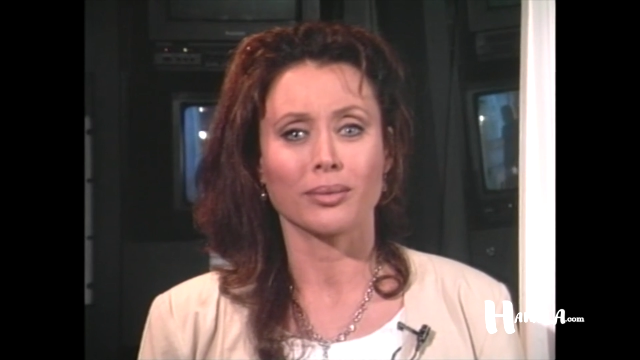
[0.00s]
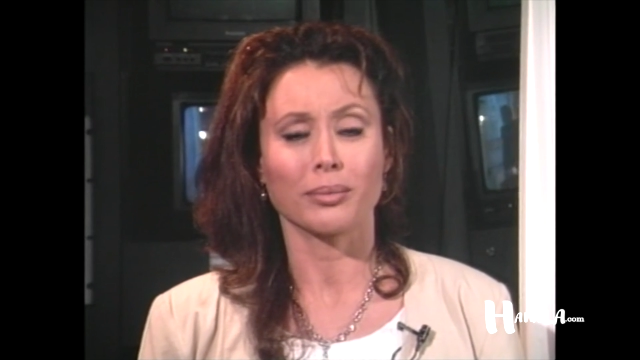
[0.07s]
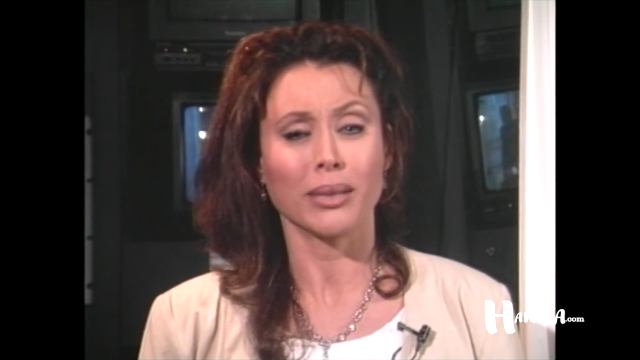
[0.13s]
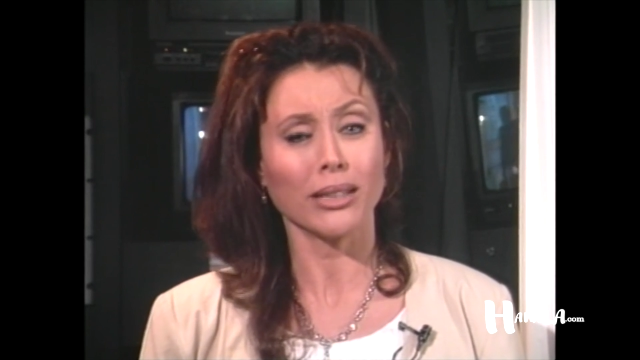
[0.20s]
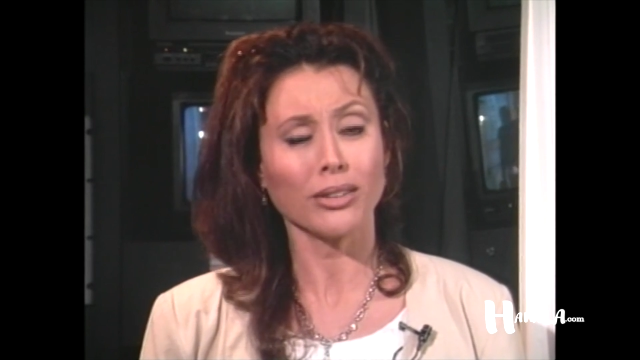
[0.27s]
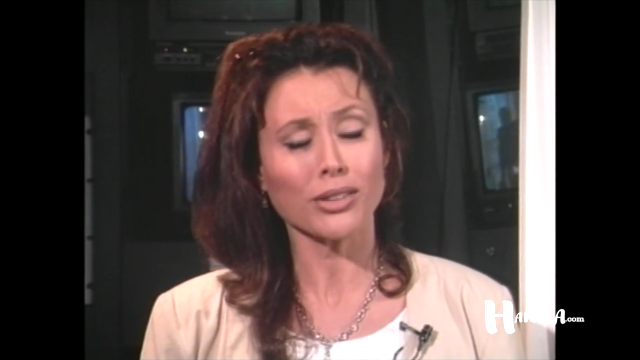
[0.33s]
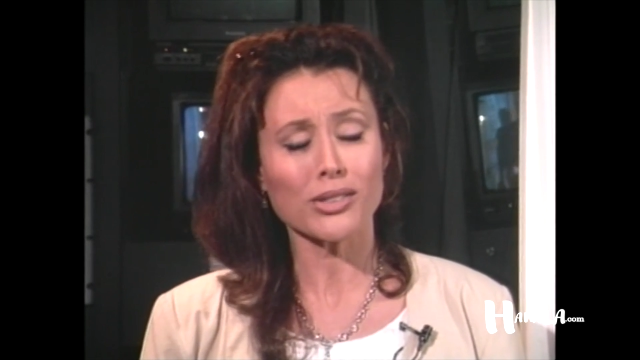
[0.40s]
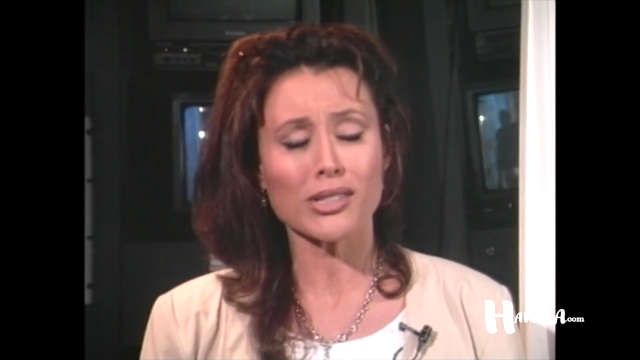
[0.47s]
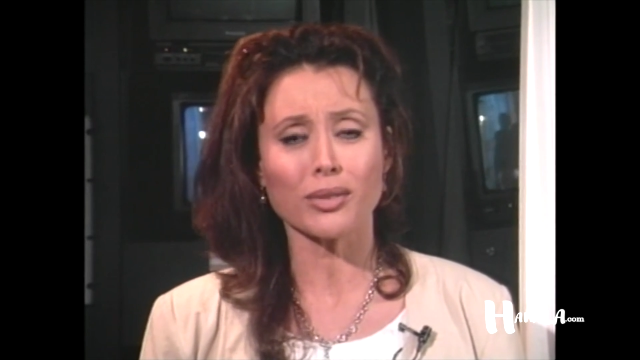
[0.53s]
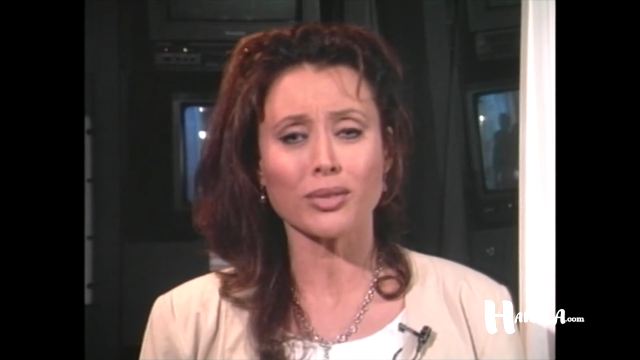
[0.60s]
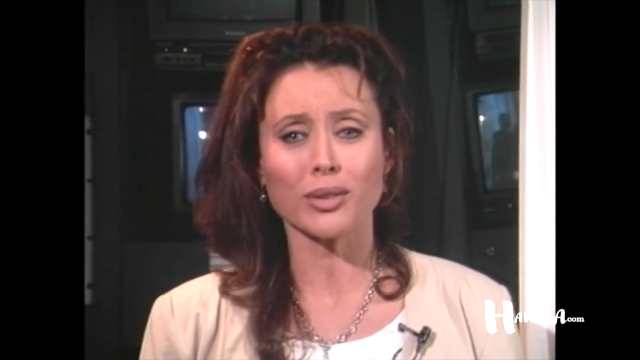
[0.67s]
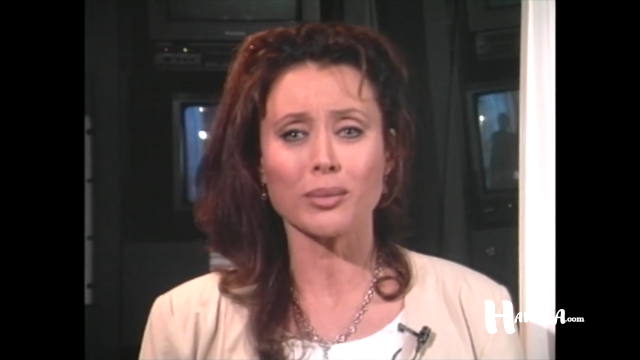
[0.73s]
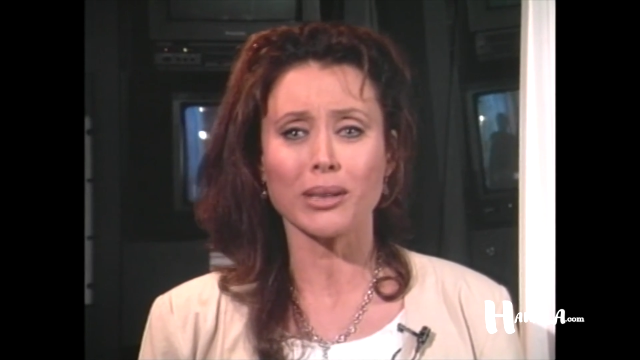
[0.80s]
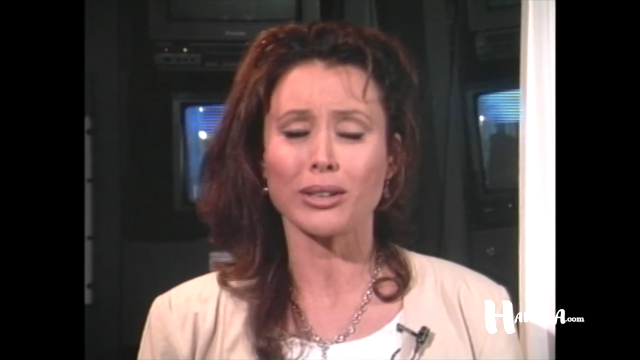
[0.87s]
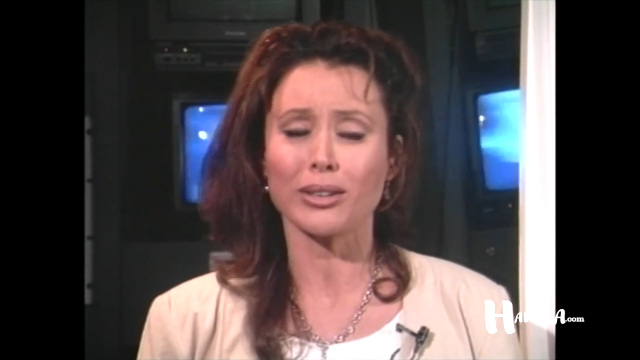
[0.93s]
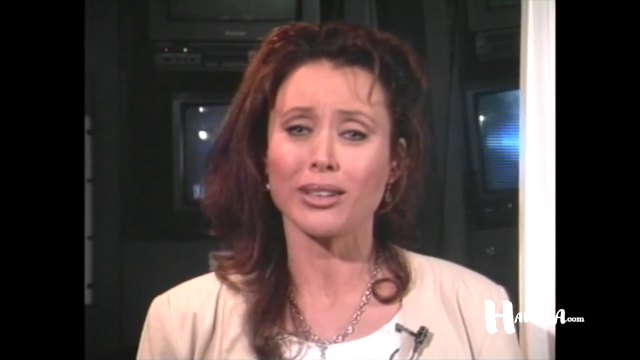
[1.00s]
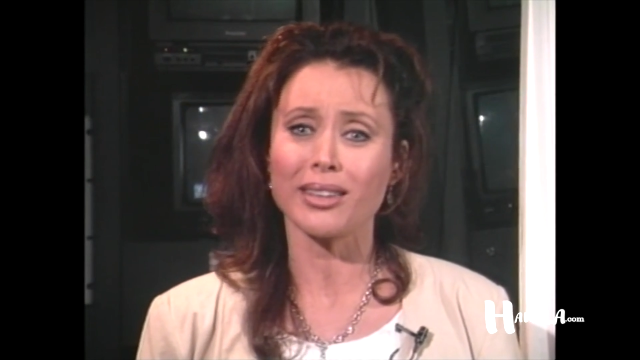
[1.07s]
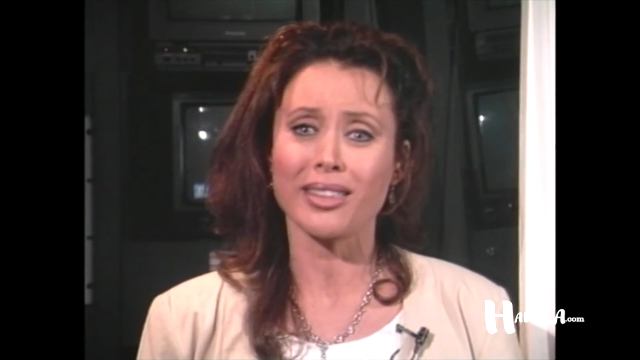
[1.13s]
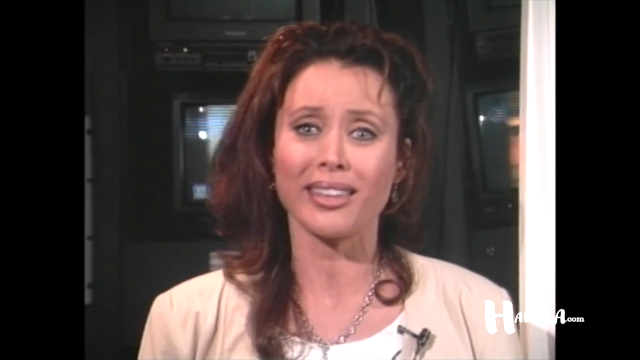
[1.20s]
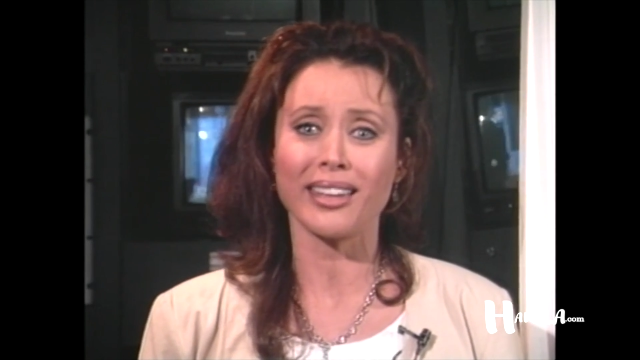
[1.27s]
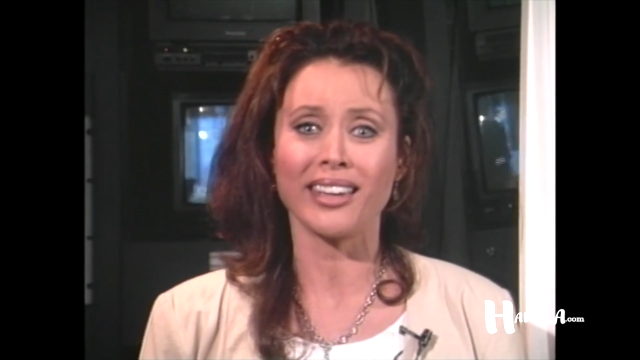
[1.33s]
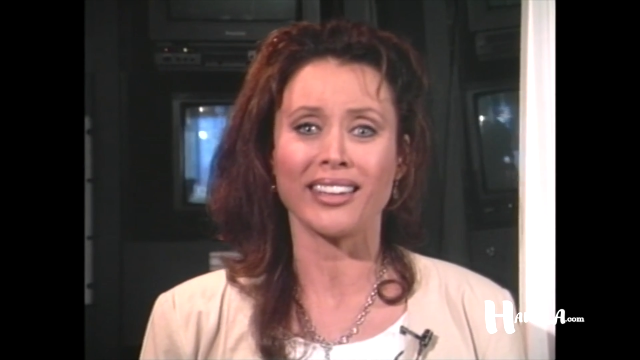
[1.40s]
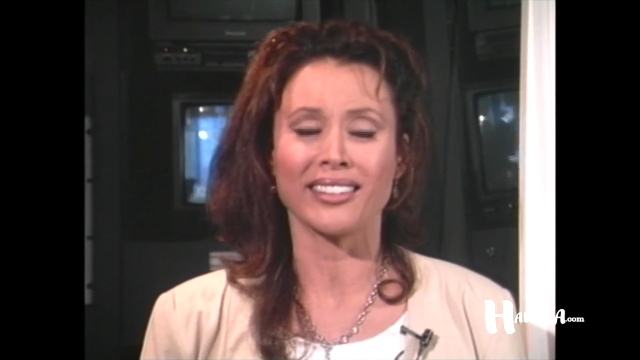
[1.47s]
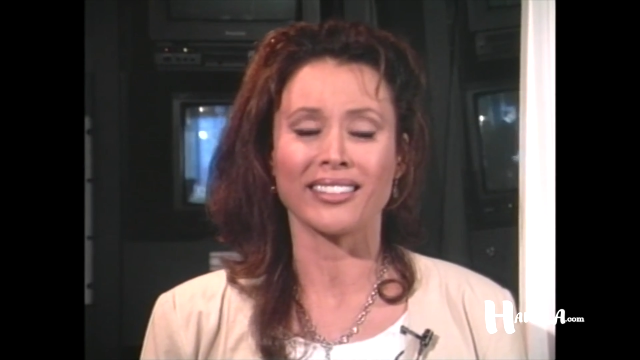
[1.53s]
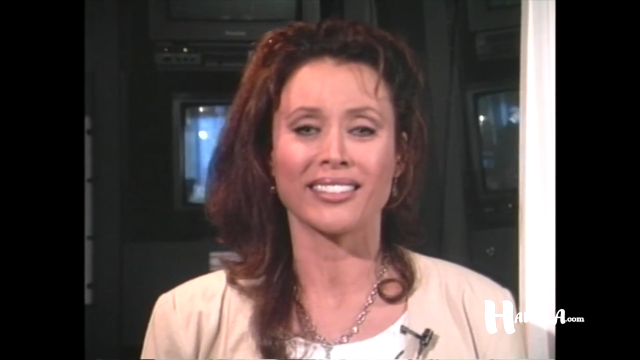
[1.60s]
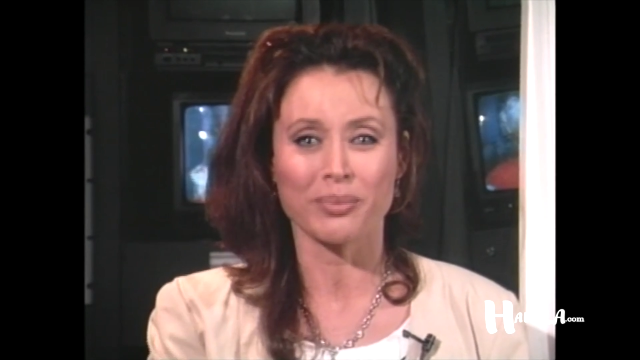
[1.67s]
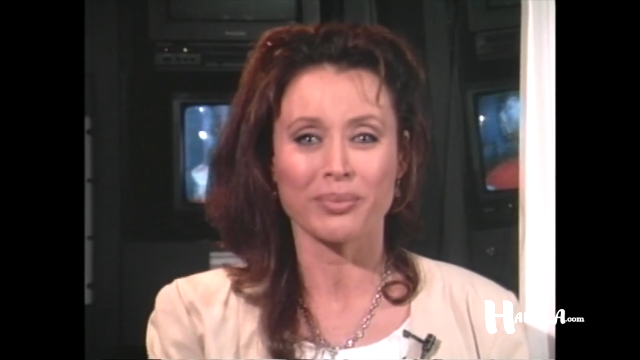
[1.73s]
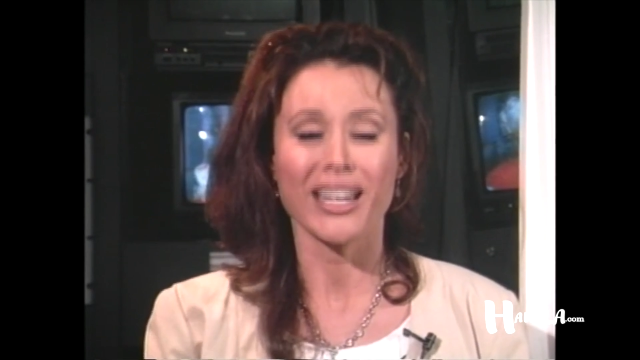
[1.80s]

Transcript: Being yourself can be a good thing.